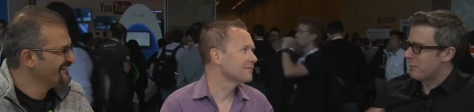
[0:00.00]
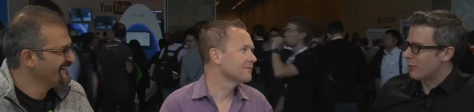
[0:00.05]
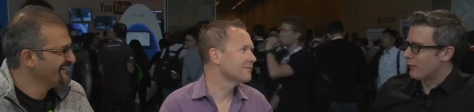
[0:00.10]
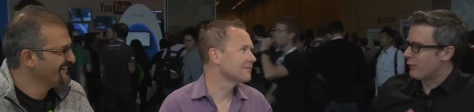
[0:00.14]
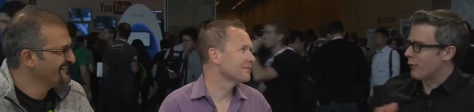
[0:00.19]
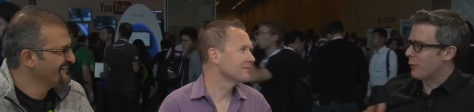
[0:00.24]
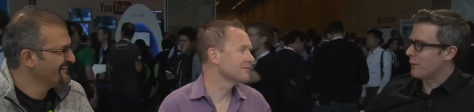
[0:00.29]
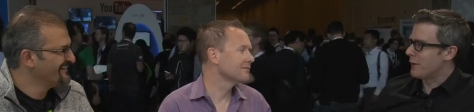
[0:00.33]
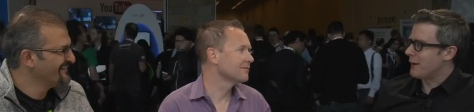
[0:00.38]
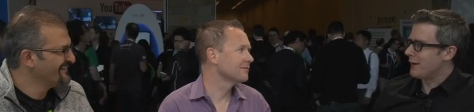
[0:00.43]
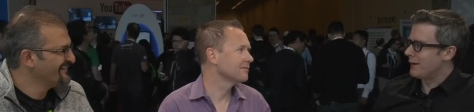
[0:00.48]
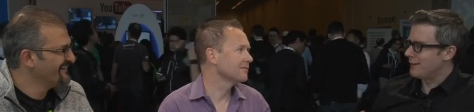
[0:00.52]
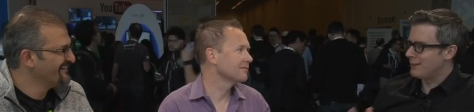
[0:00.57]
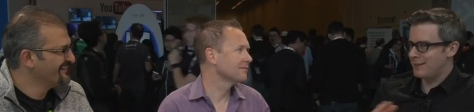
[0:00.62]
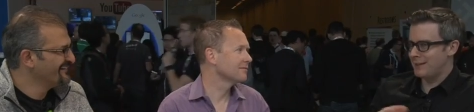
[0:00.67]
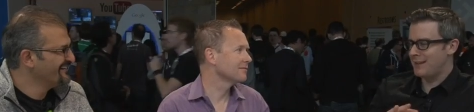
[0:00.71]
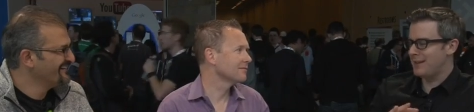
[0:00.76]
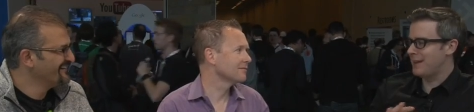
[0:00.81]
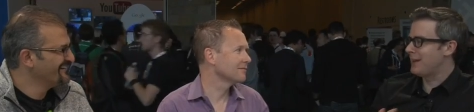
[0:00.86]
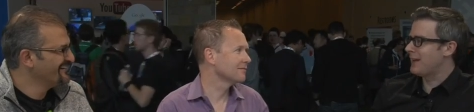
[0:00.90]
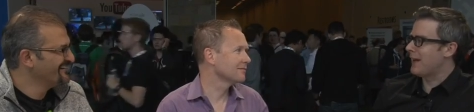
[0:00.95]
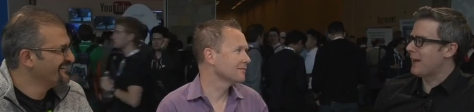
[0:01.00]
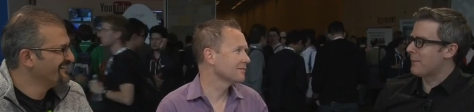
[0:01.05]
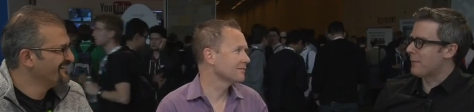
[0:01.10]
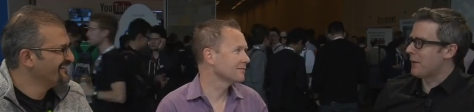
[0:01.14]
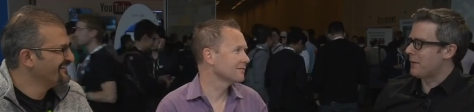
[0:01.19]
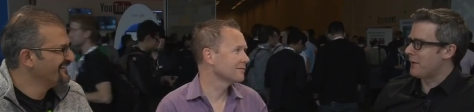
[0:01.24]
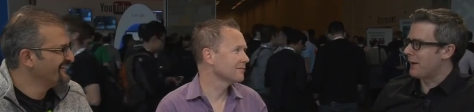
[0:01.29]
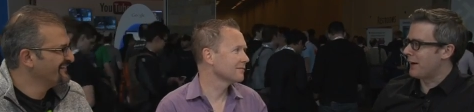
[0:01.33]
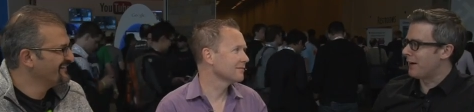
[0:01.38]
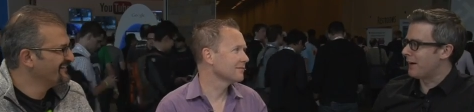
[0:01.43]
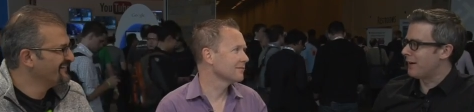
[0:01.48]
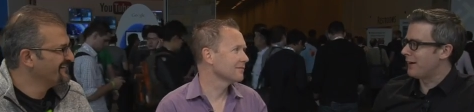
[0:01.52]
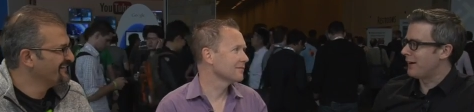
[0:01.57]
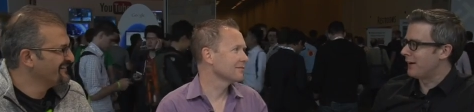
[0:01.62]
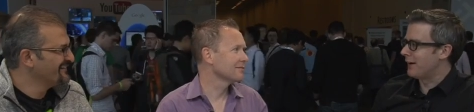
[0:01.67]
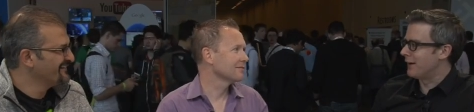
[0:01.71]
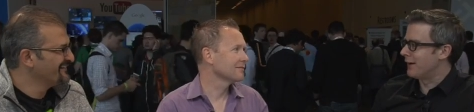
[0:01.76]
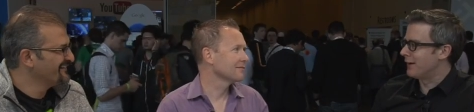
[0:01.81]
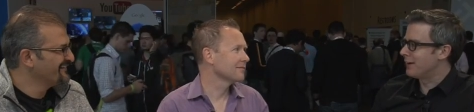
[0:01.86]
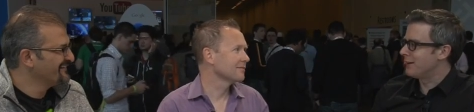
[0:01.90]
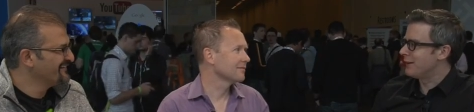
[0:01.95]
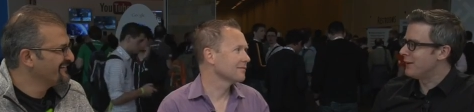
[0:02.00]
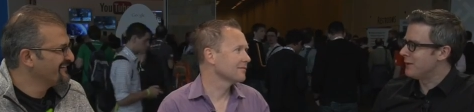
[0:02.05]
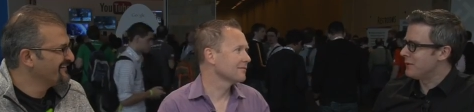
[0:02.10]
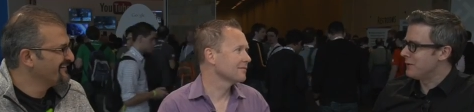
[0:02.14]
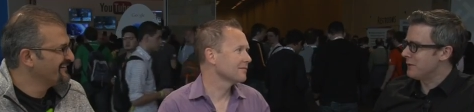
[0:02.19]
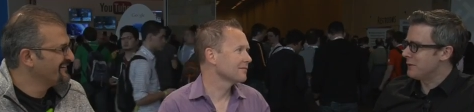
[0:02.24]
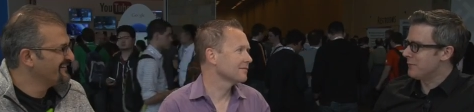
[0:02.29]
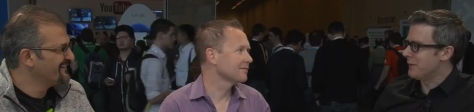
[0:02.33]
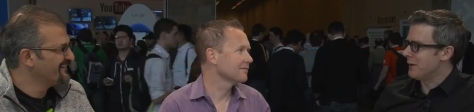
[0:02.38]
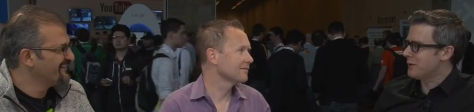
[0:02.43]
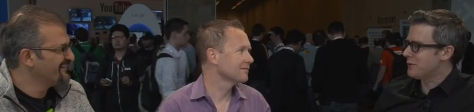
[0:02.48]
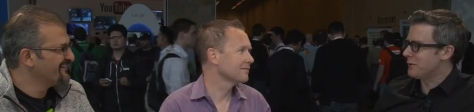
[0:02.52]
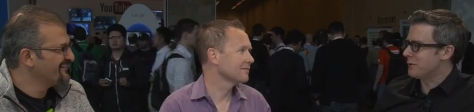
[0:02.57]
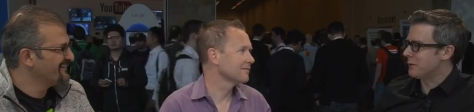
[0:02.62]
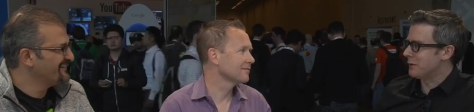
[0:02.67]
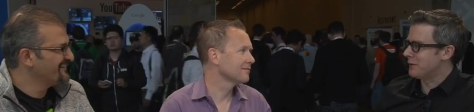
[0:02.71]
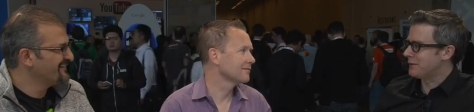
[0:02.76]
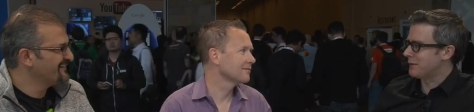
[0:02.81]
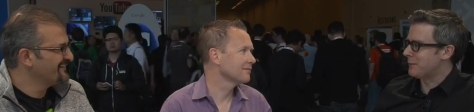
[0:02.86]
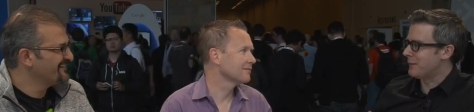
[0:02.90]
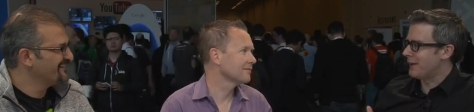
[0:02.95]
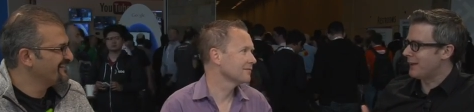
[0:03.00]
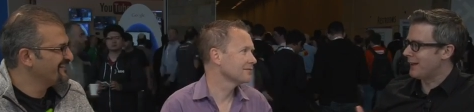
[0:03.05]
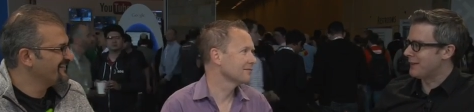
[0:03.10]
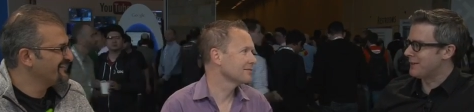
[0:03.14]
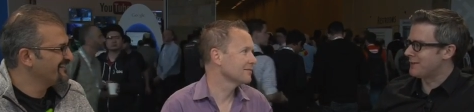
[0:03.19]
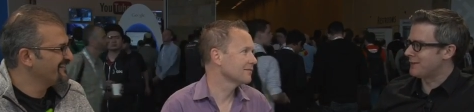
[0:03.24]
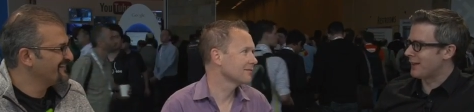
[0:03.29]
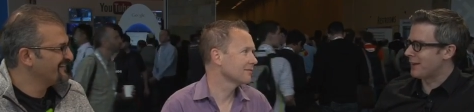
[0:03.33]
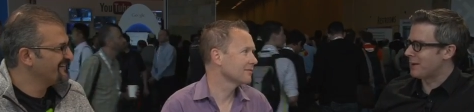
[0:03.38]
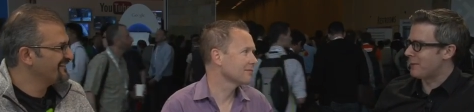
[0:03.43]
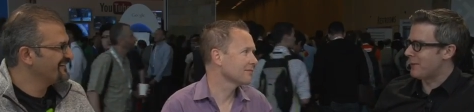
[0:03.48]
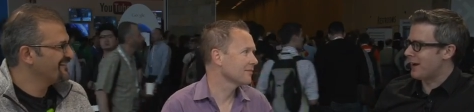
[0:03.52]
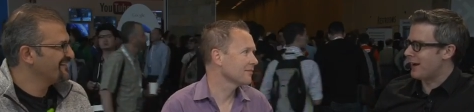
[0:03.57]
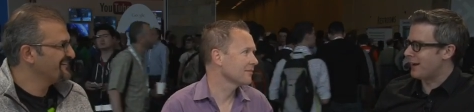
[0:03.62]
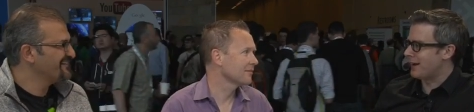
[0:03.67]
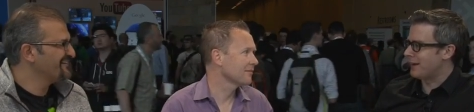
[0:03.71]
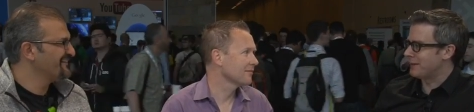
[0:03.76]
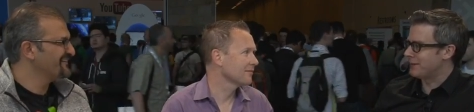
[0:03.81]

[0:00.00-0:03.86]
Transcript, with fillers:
Speaker 1: Before we came on the air here, you, you, mentioned what somebody had said about it